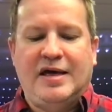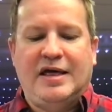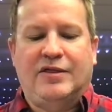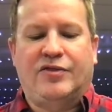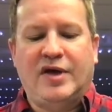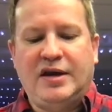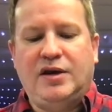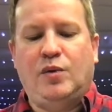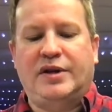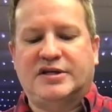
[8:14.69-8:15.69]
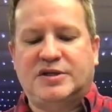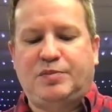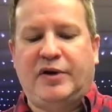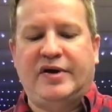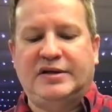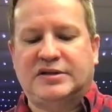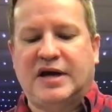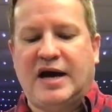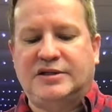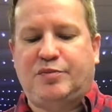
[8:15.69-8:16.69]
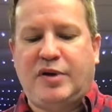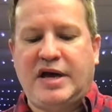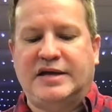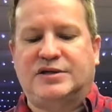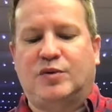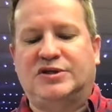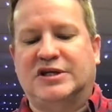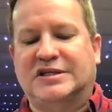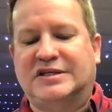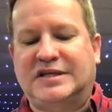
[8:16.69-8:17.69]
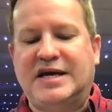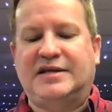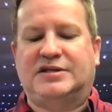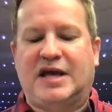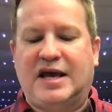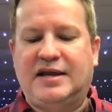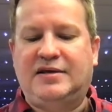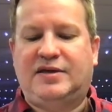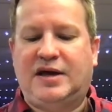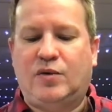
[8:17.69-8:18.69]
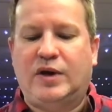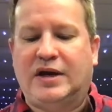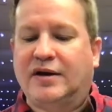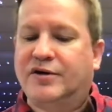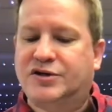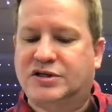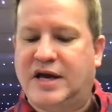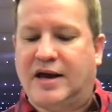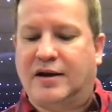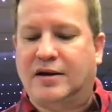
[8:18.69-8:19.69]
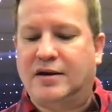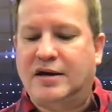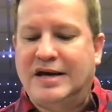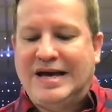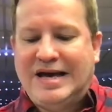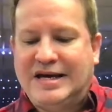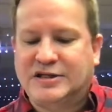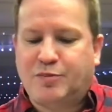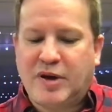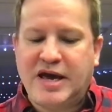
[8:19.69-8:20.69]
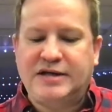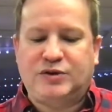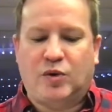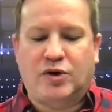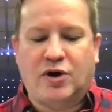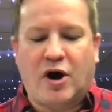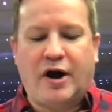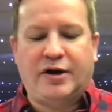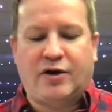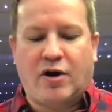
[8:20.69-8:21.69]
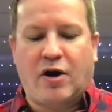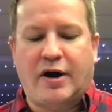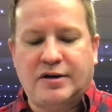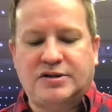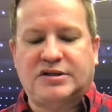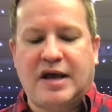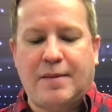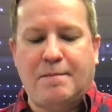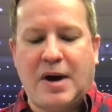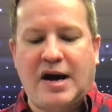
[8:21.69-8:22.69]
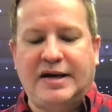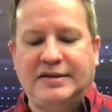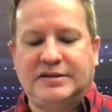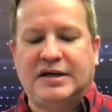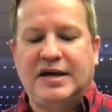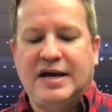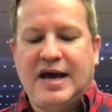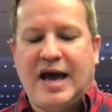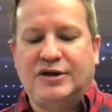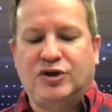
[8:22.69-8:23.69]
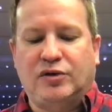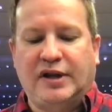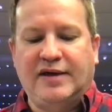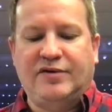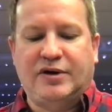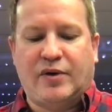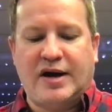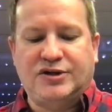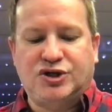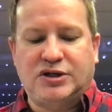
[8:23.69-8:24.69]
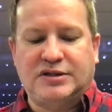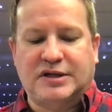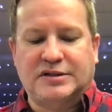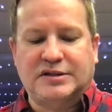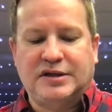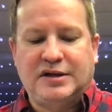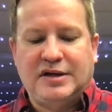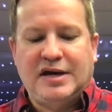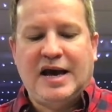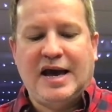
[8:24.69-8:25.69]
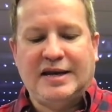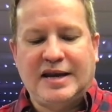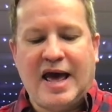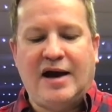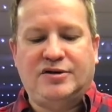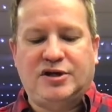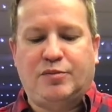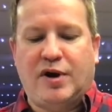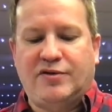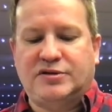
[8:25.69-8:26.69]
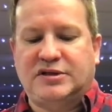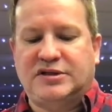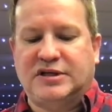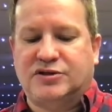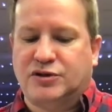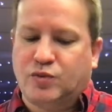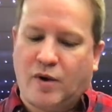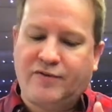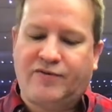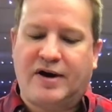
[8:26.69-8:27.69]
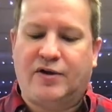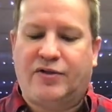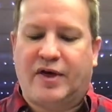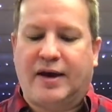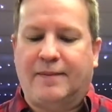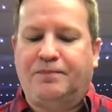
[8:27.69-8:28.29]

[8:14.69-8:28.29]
Then you will experience God's peace, which exceeds anything we can understand. His peace will guard your hearts and minds as you live in Christ Jesus. And now, dear brothers and sisters, one final thing.